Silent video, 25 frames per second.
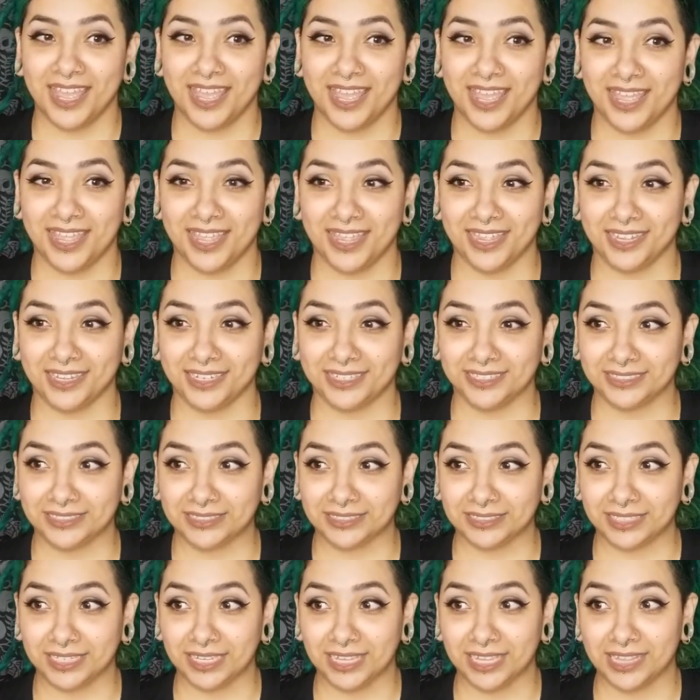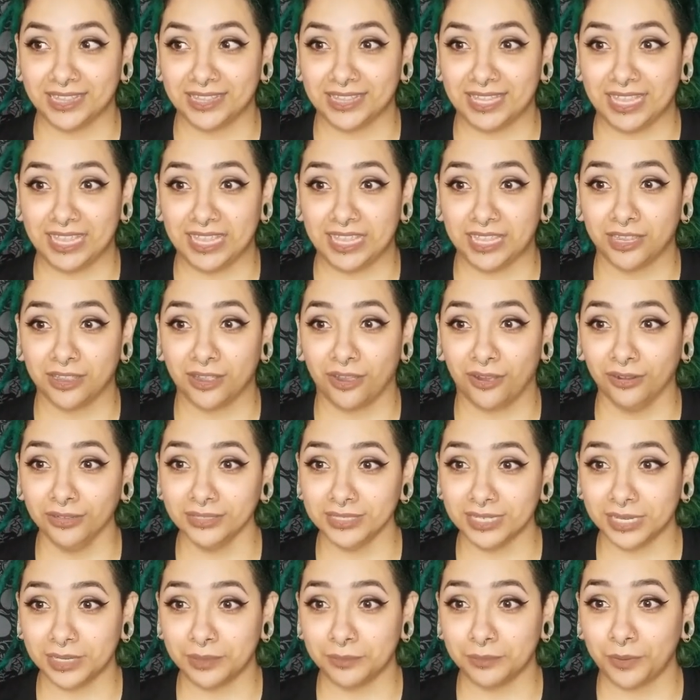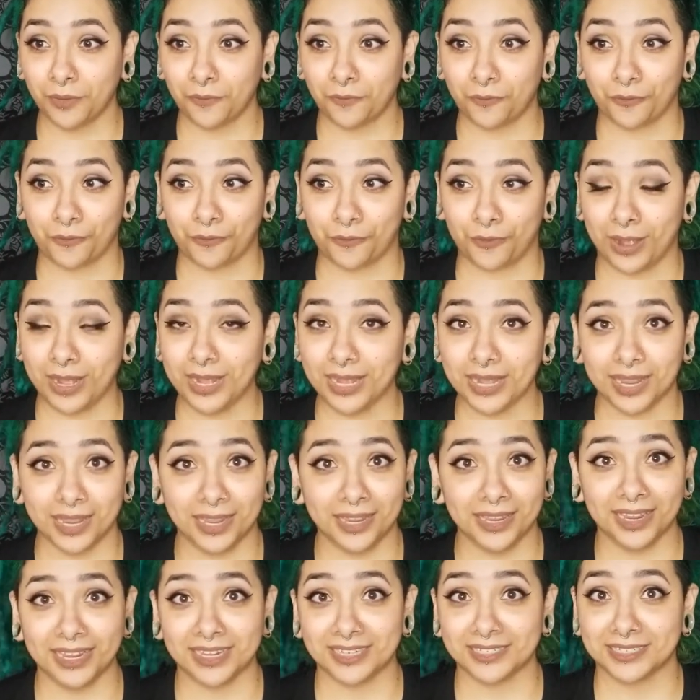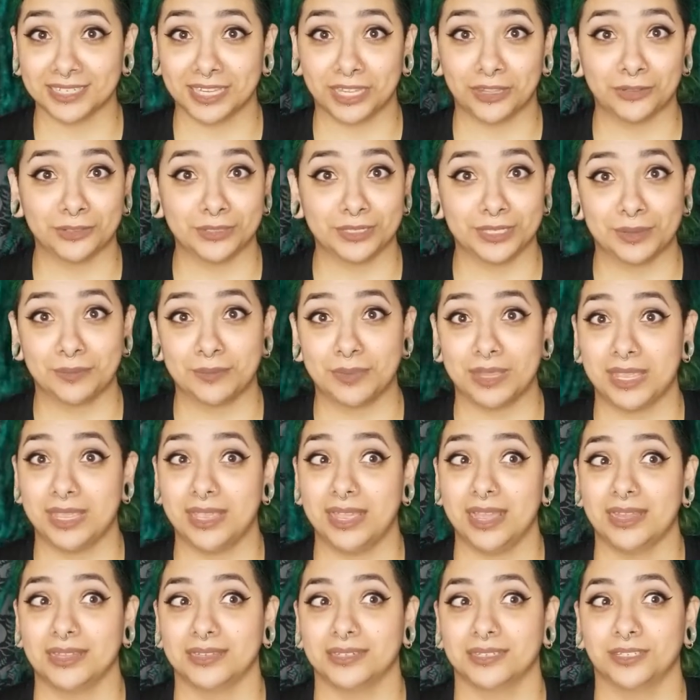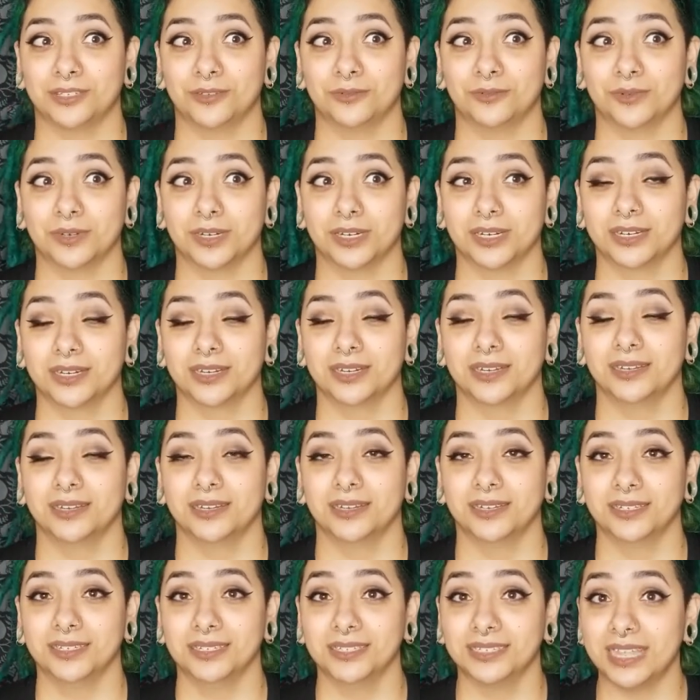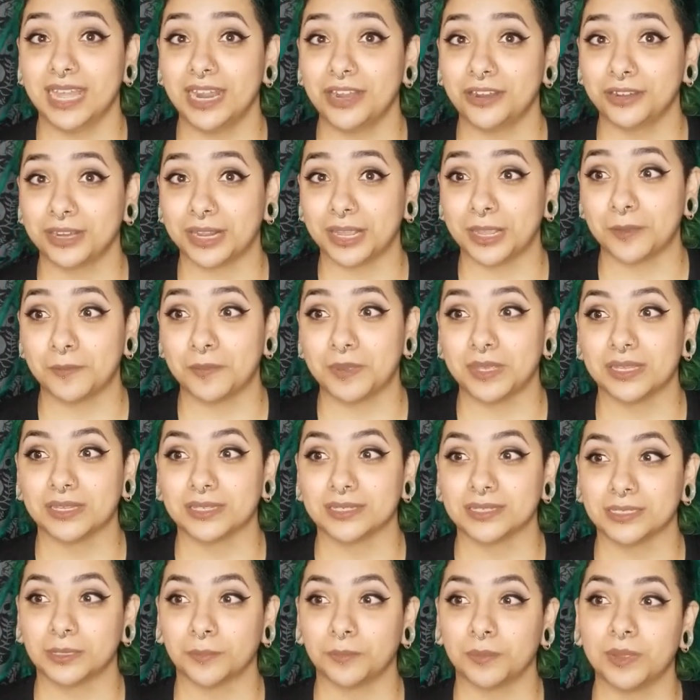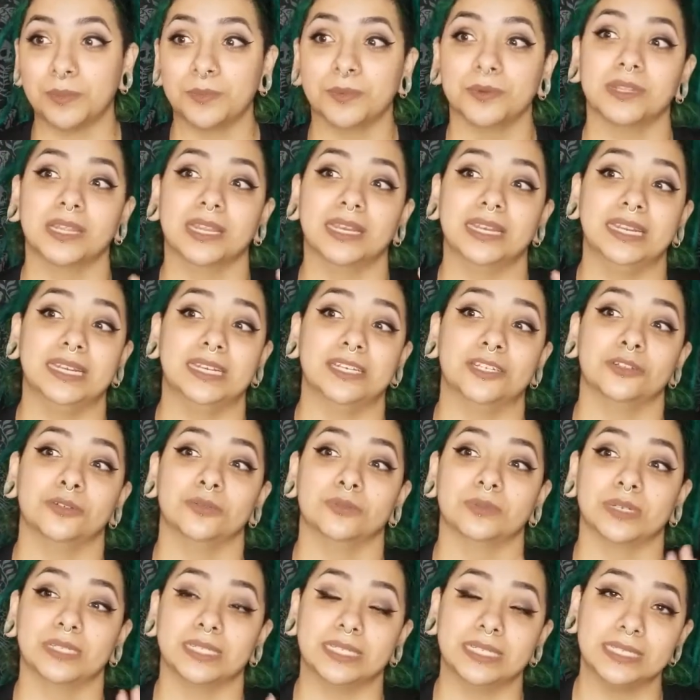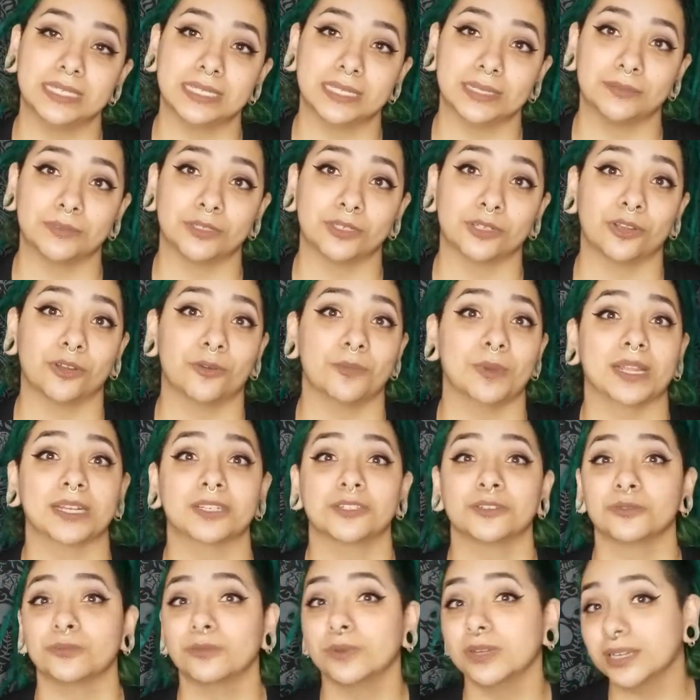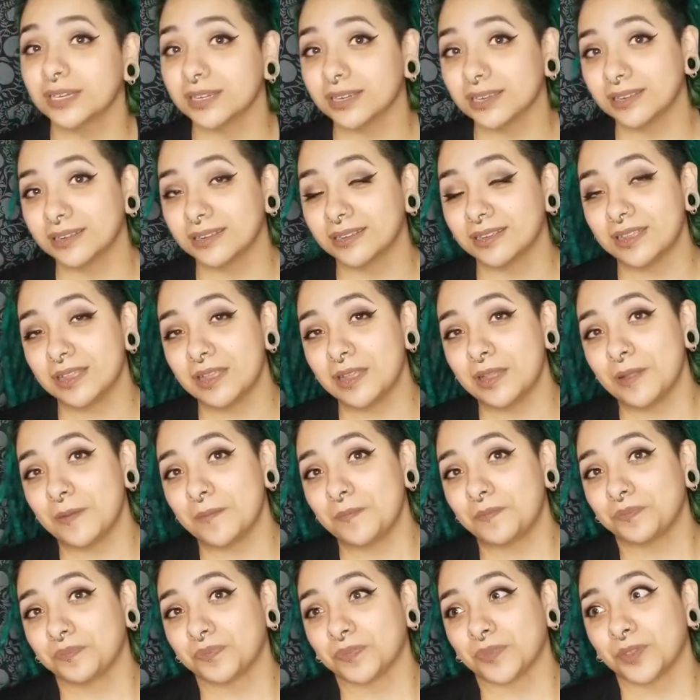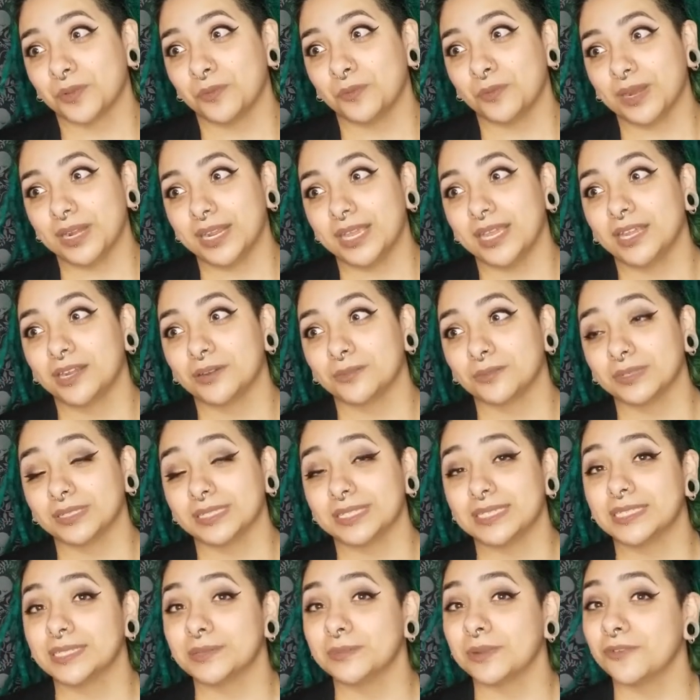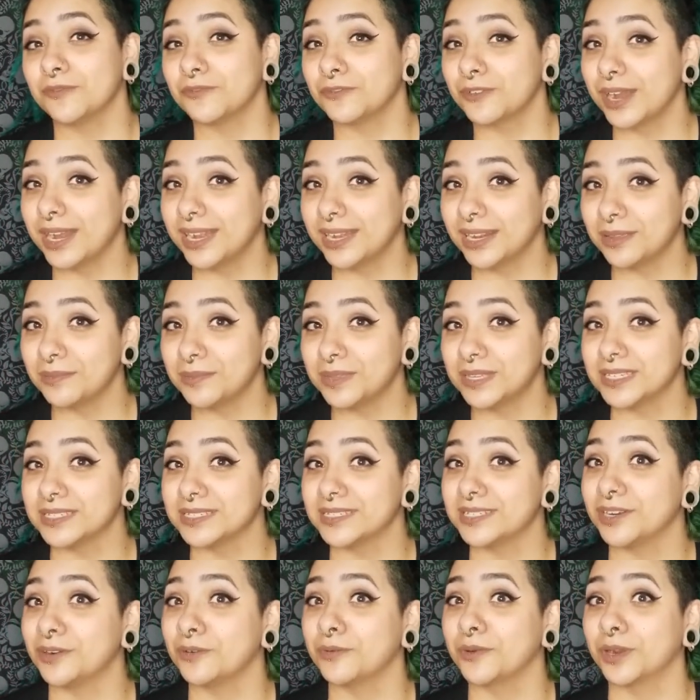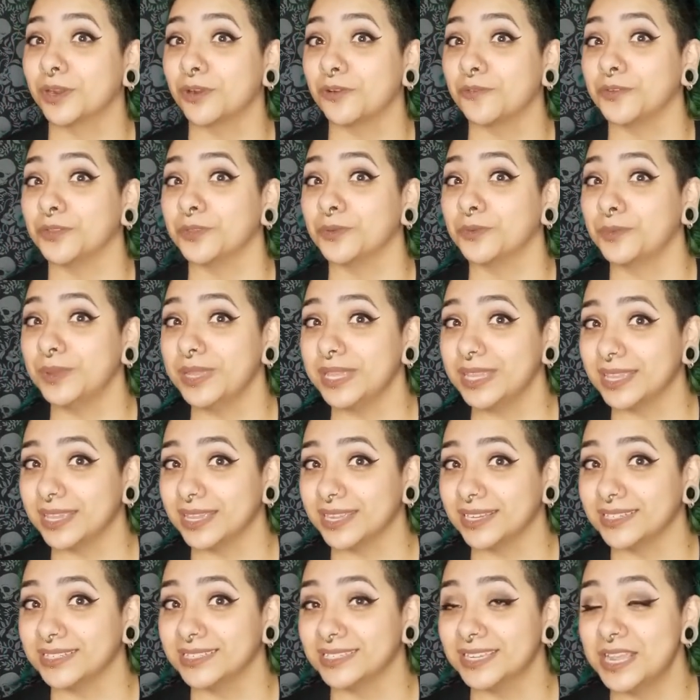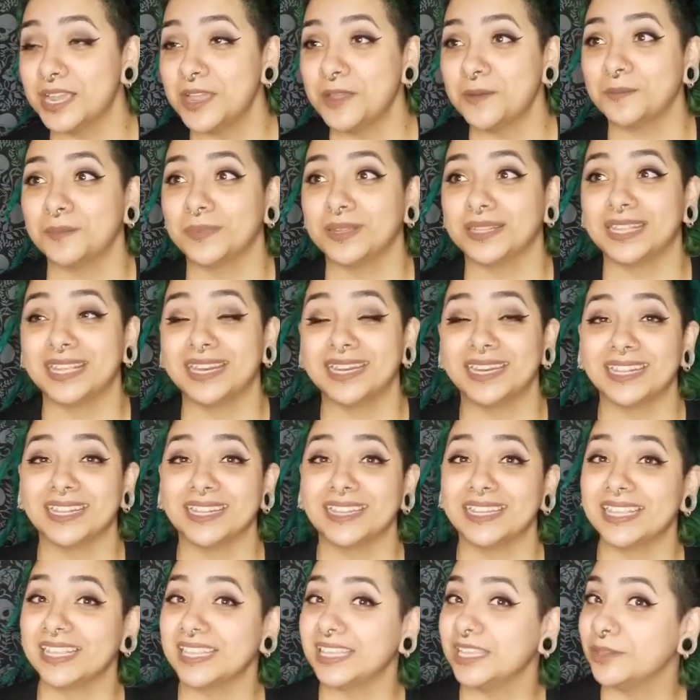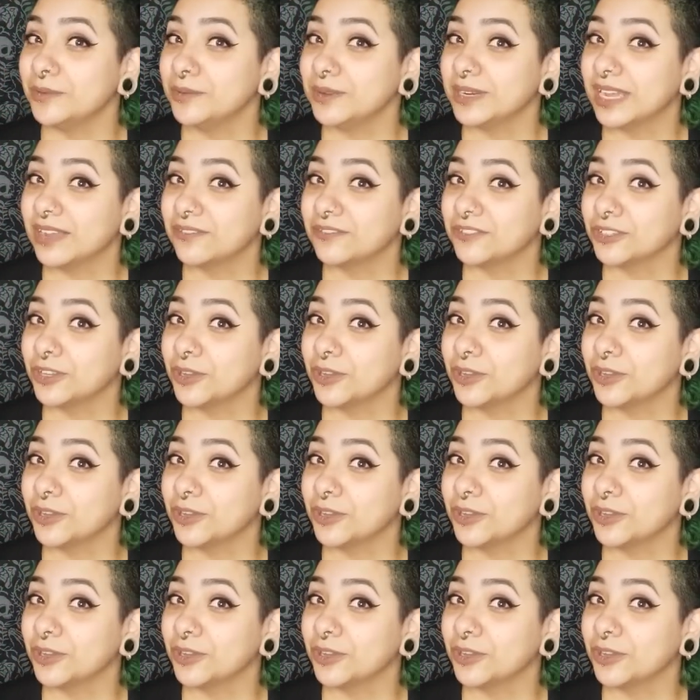And they called him Friday and told him he has to work Saturday because the people that needed to release him to go back to work went ahead and released him on Friday because they don't work over the weekend, but they didn't think he would have to